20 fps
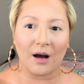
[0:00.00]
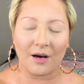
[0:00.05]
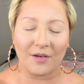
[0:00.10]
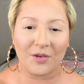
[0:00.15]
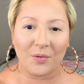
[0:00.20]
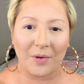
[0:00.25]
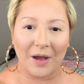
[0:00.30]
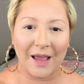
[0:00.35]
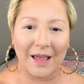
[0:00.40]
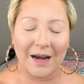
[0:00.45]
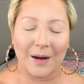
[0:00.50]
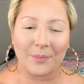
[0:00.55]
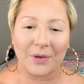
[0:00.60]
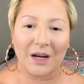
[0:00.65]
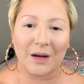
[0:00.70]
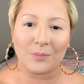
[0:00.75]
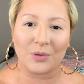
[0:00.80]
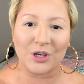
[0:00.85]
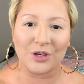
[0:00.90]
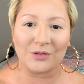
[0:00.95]
all the way and I'm
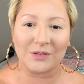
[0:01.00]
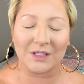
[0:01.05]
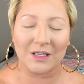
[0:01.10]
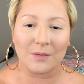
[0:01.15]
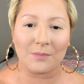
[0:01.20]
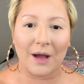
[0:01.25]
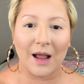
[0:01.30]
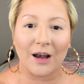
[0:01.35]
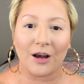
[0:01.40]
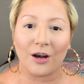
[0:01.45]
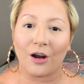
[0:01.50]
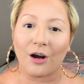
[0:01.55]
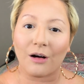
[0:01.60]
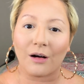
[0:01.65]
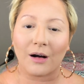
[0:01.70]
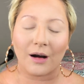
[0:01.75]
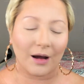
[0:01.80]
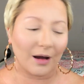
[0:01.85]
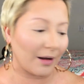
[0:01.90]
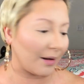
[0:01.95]
going to be using my
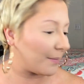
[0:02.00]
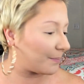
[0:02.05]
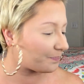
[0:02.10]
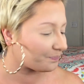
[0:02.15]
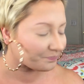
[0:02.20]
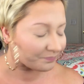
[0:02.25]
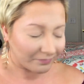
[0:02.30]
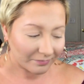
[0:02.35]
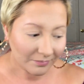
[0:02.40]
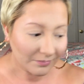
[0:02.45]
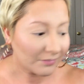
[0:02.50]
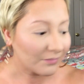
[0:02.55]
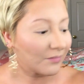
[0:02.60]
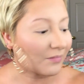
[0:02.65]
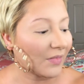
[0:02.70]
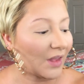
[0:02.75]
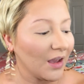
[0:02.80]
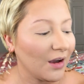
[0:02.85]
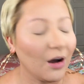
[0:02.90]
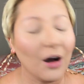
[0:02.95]
Lauder,
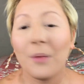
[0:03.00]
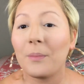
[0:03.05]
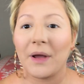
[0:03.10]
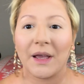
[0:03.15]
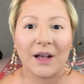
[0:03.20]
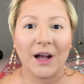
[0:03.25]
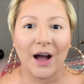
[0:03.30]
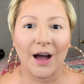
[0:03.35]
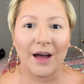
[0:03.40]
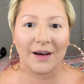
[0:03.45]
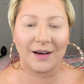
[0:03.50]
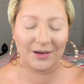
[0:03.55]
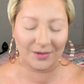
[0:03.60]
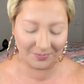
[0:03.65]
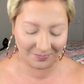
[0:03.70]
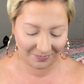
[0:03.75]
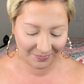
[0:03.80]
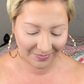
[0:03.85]
oh my god.